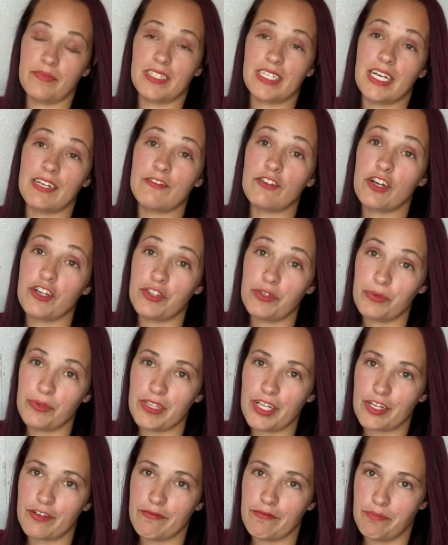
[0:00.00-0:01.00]
I've gone through a
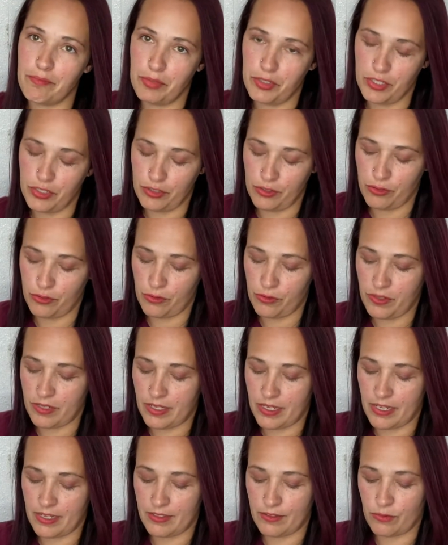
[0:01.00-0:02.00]
lot of blue
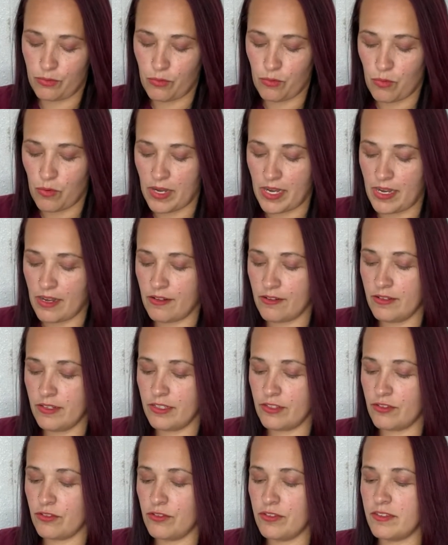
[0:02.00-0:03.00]
as well.
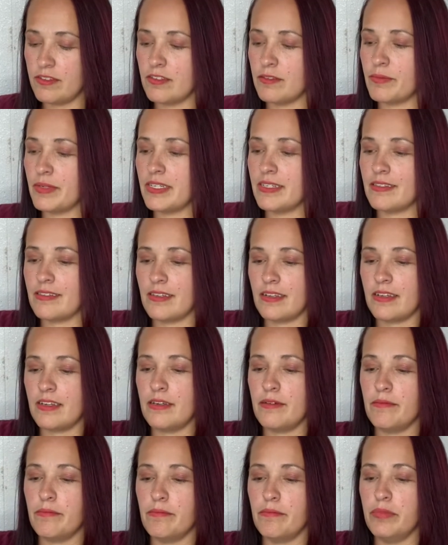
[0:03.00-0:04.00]
So this is my second
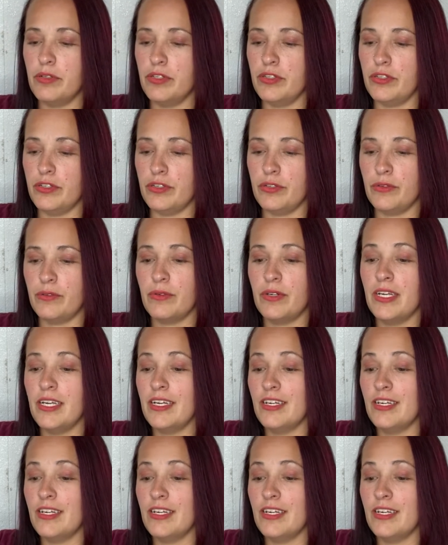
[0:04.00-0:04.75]
blue.